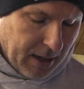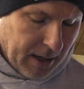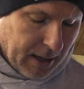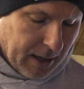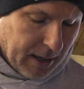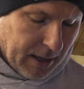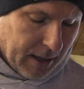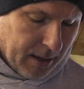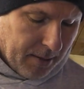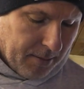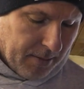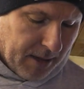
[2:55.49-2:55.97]

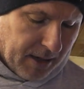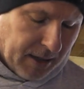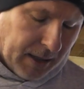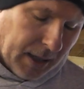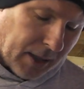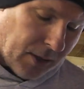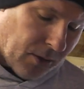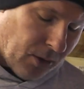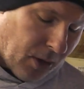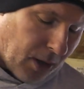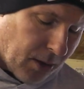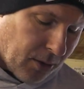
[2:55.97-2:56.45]
And
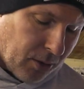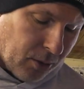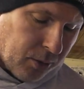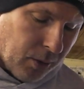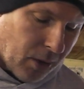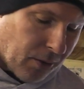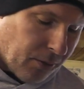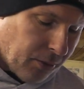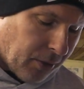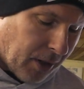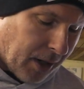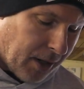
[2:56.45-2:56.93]
that's
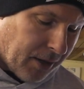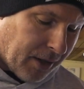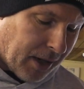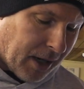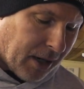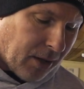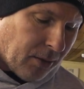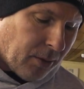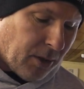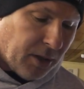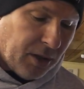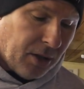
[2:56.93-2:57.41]
what right
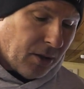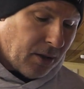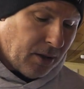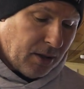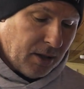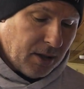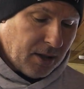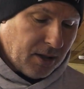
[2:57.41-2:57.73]
now we're doing.